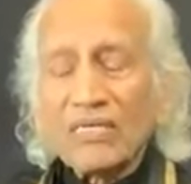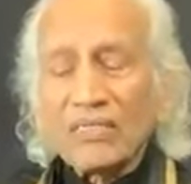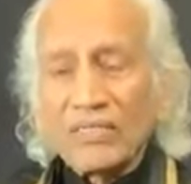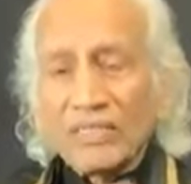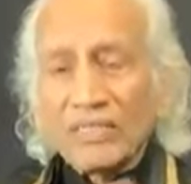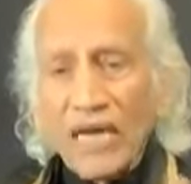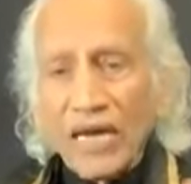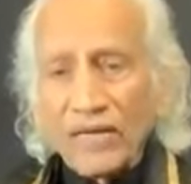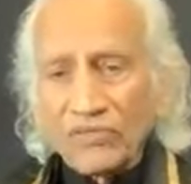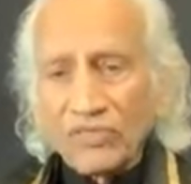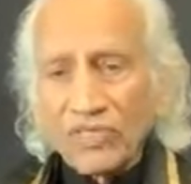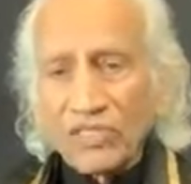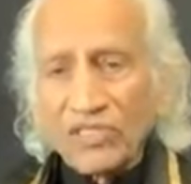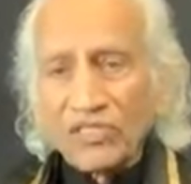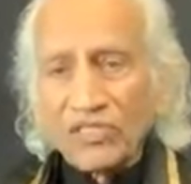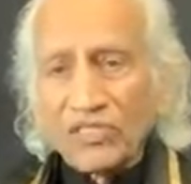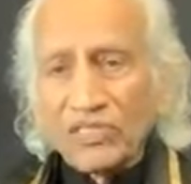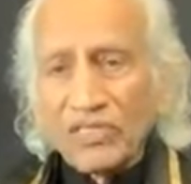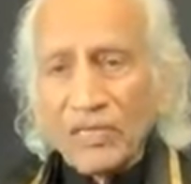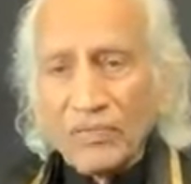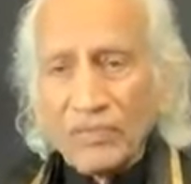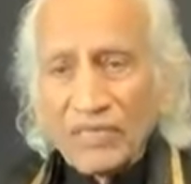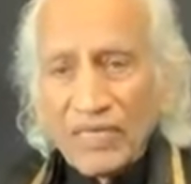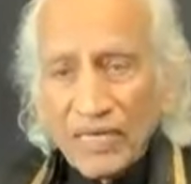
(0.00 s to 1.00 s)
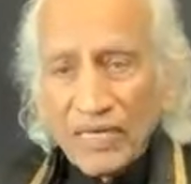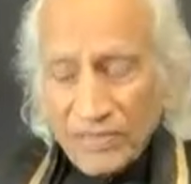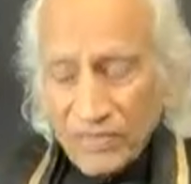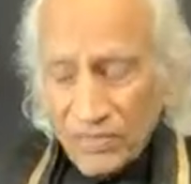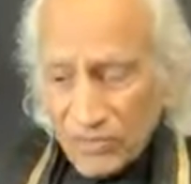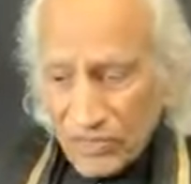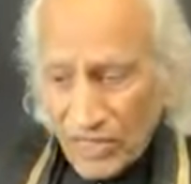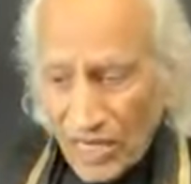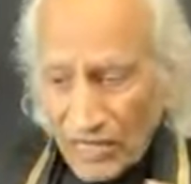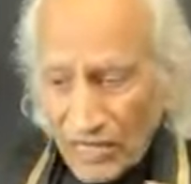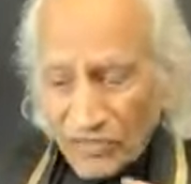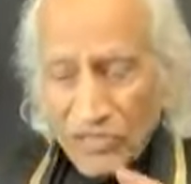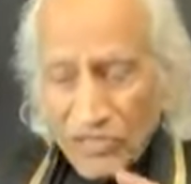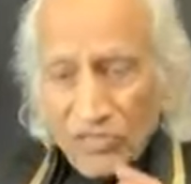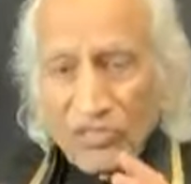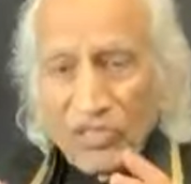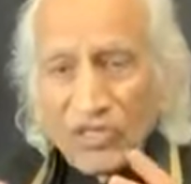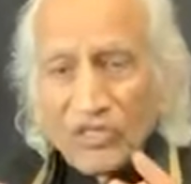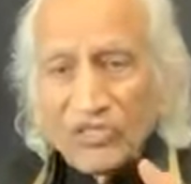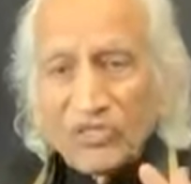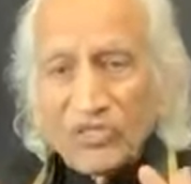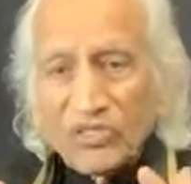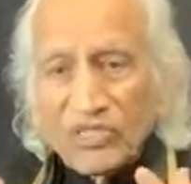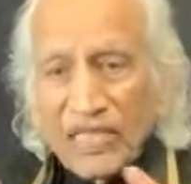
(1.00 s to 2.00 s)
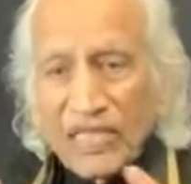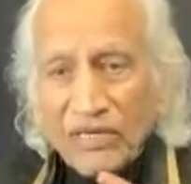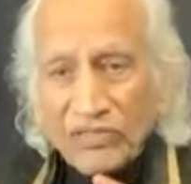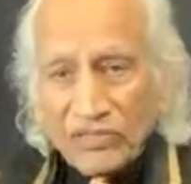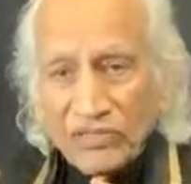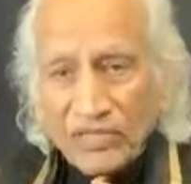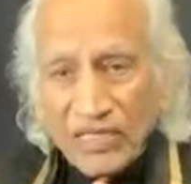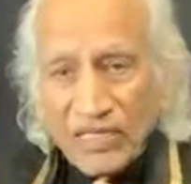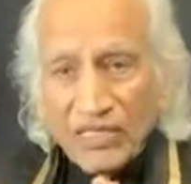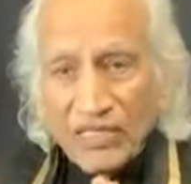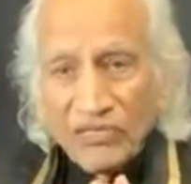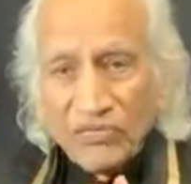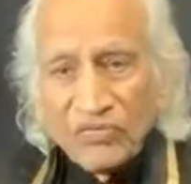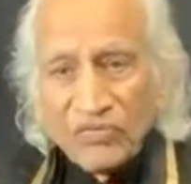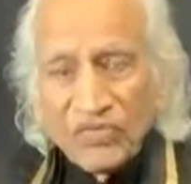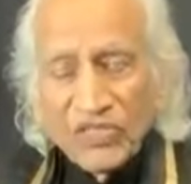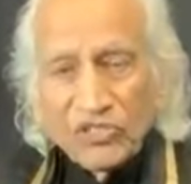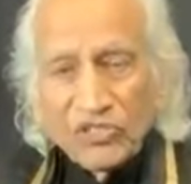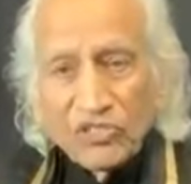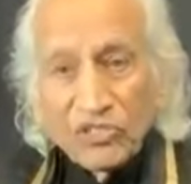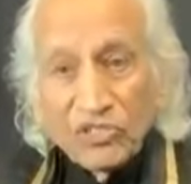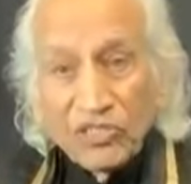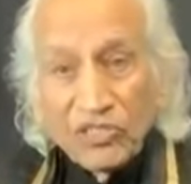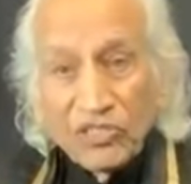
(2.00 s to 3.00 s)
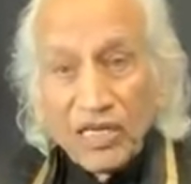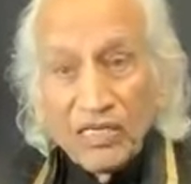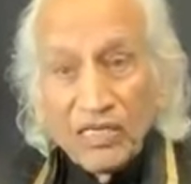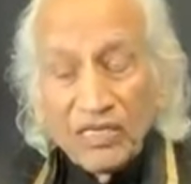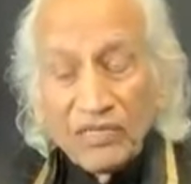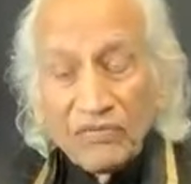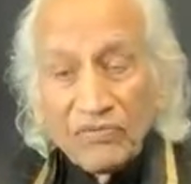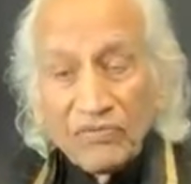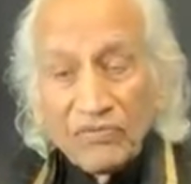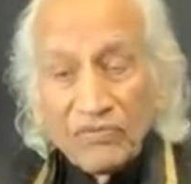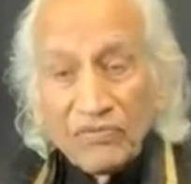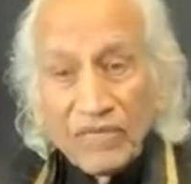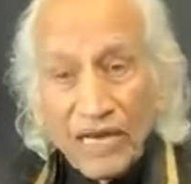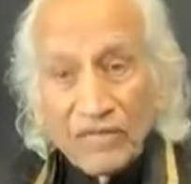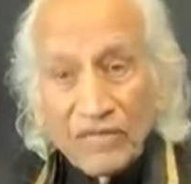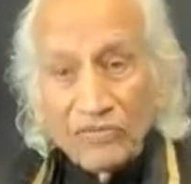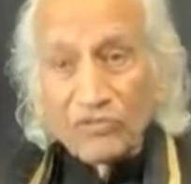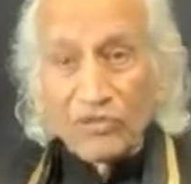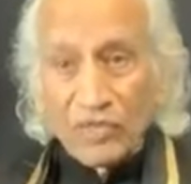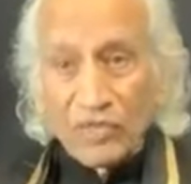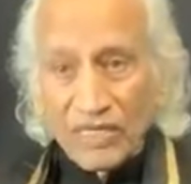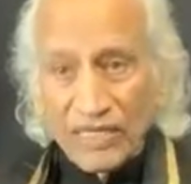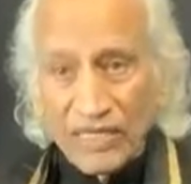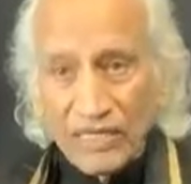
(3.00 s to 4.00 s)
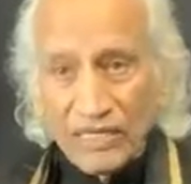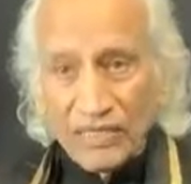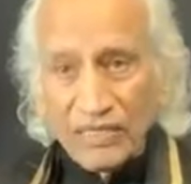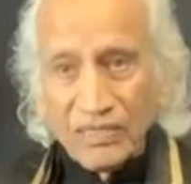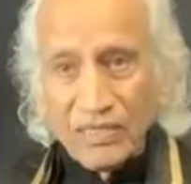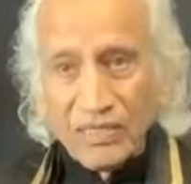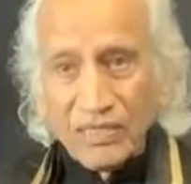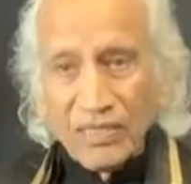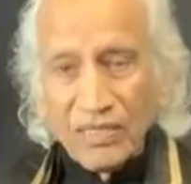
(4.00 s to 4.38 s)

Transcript: That is the state in which they live naturally.